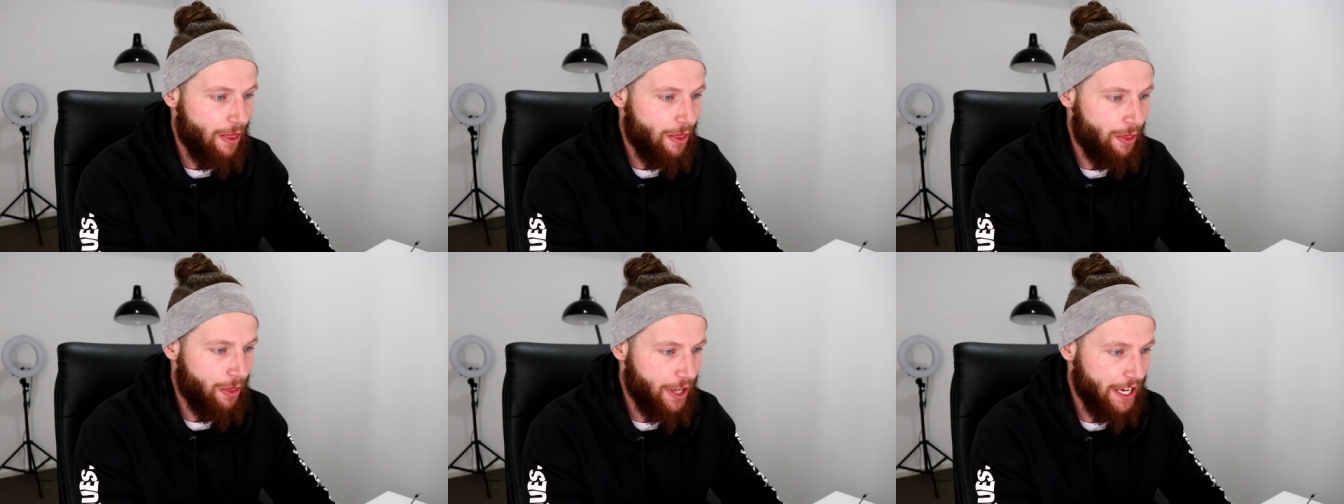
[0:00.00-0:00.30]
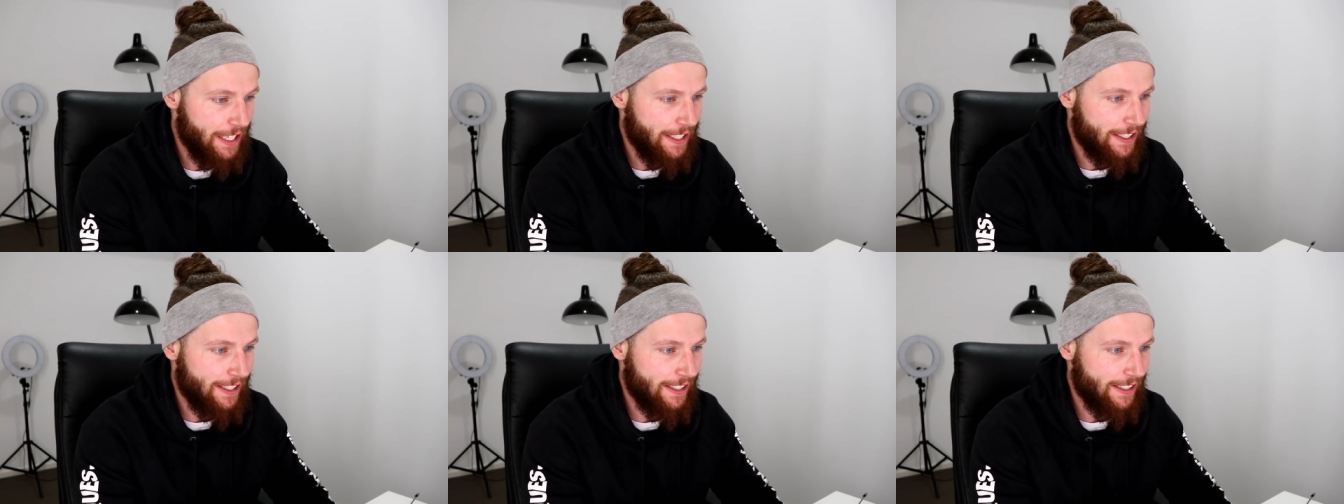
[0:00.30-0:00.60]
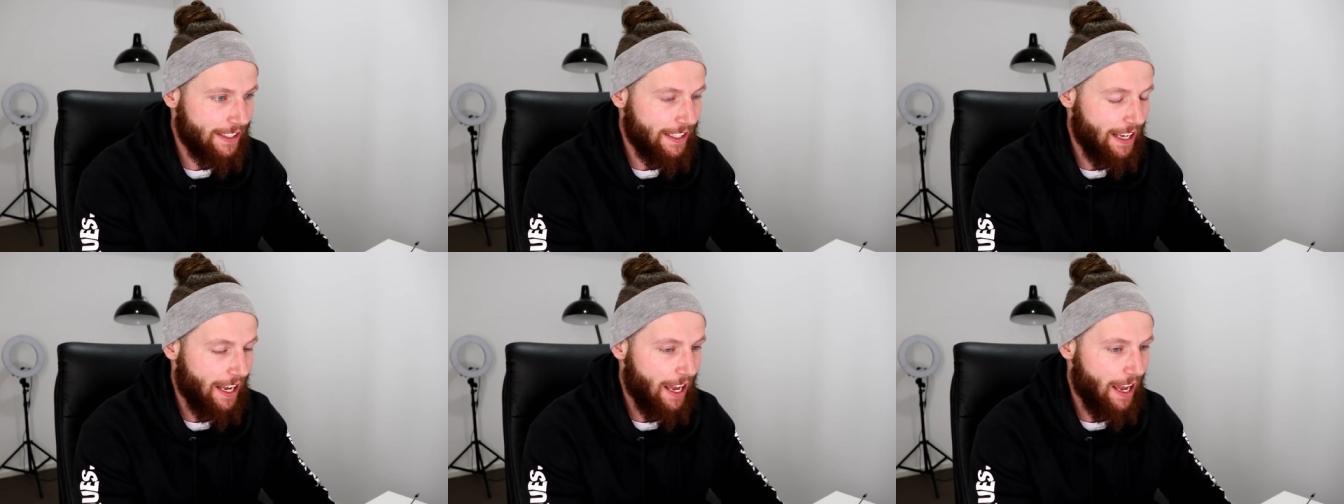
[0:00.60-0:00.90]

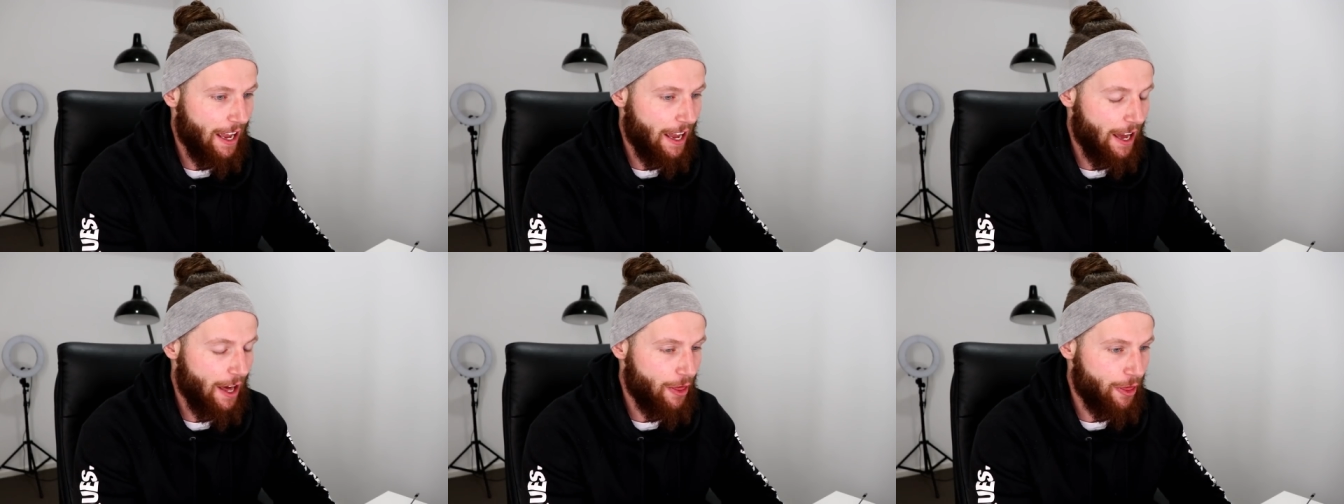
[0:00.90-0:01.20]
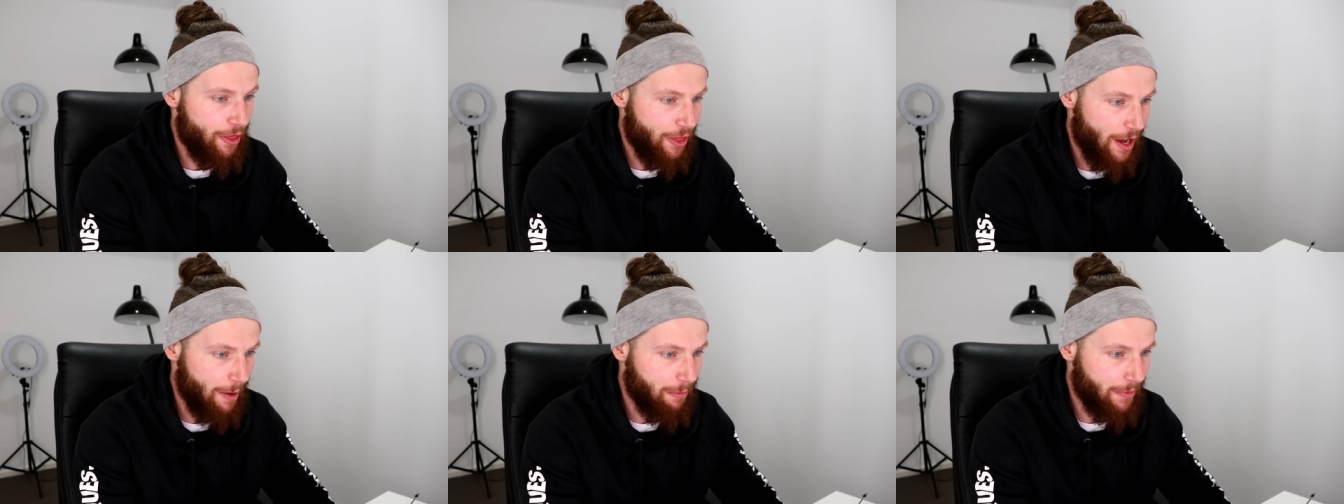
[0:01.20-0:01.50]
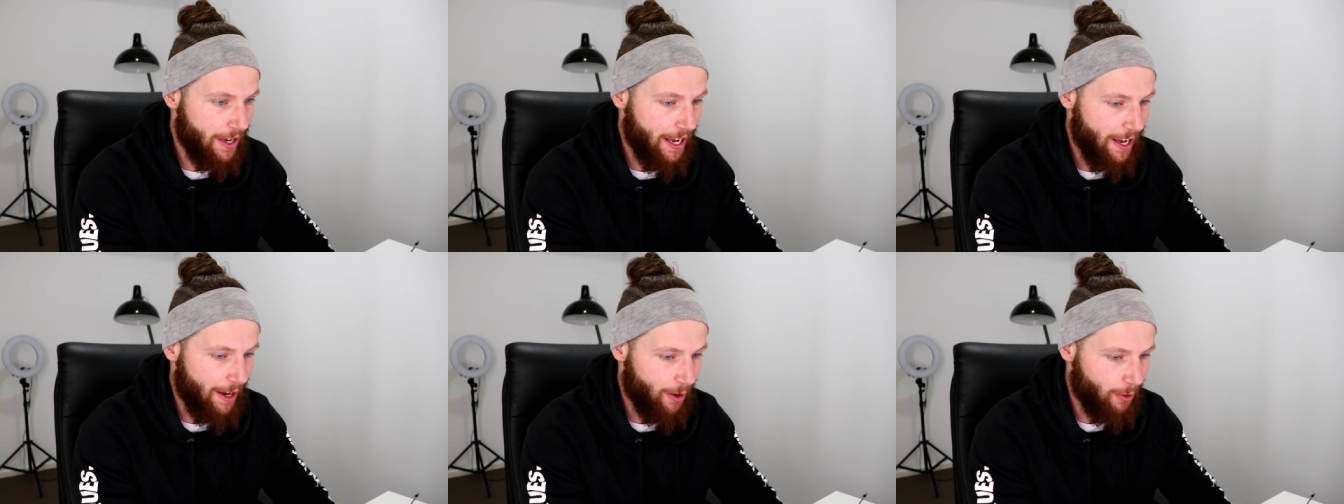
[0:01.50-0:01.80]
This
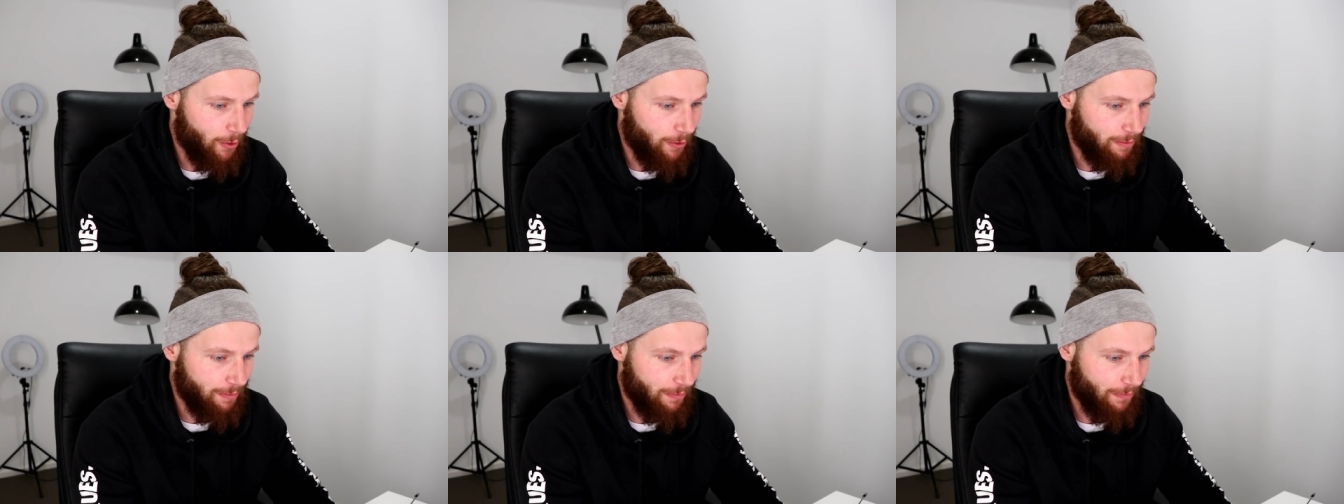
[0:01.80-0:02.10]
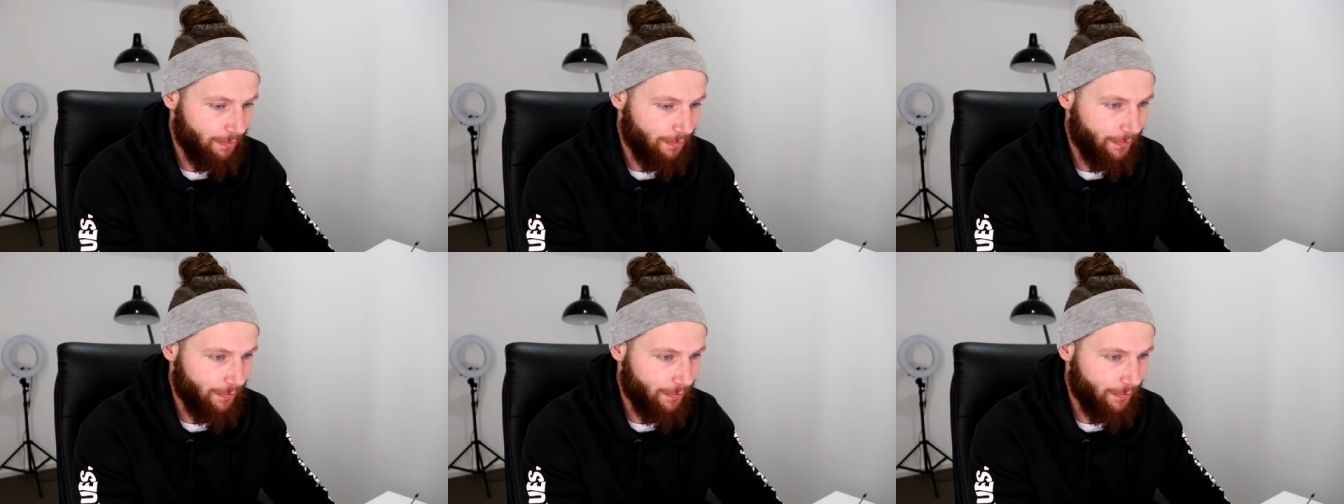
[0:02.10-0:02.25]
thumbnail,